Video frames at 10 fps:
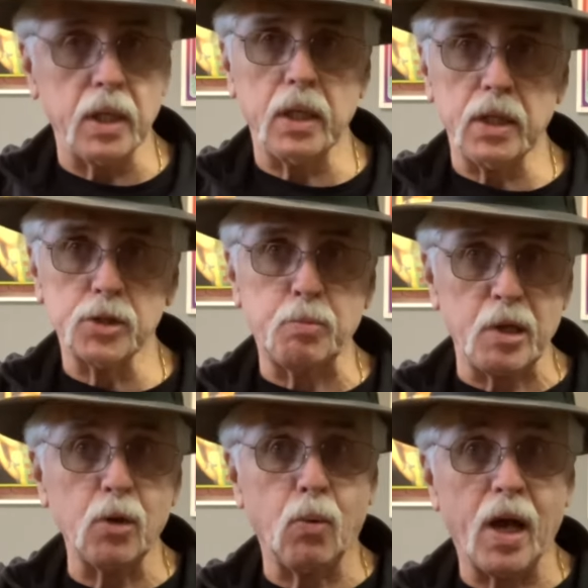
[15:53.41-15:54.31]
It's
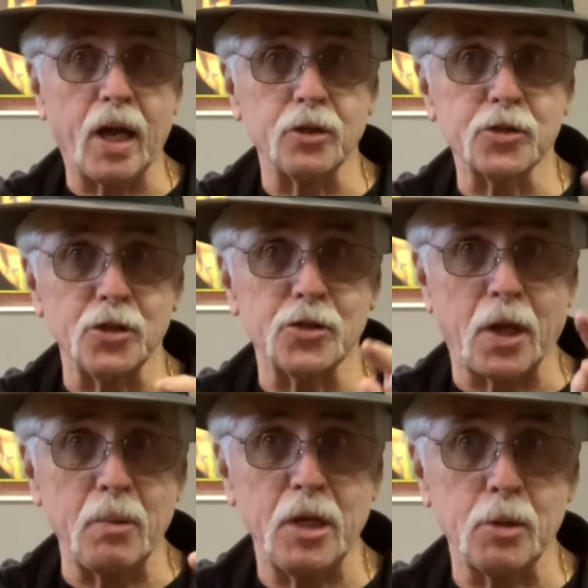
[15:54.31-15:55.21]
been a while since
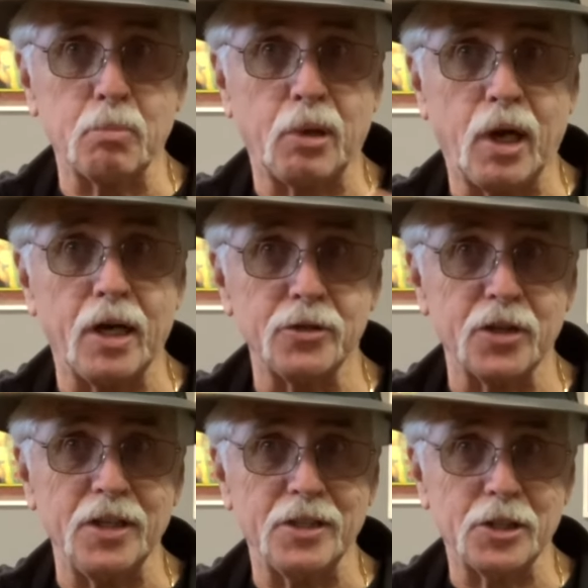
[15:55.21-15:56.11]
I've hit pause
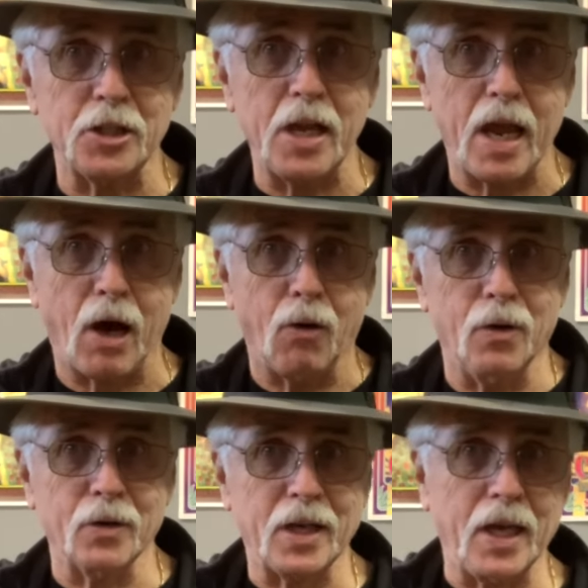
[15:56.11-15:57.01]
into now,
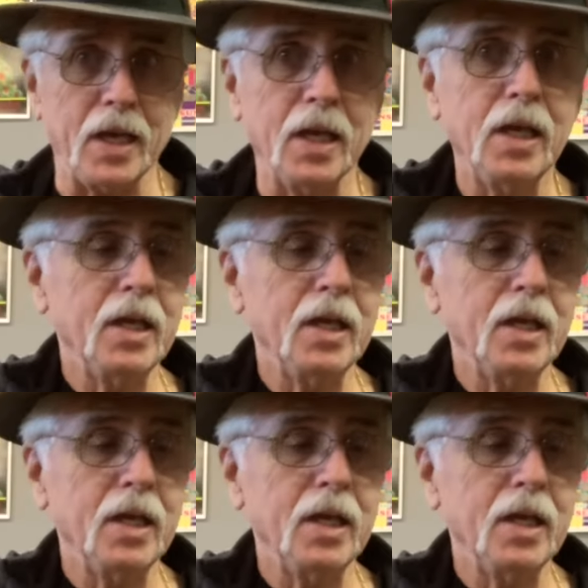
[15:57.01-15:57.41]
okay?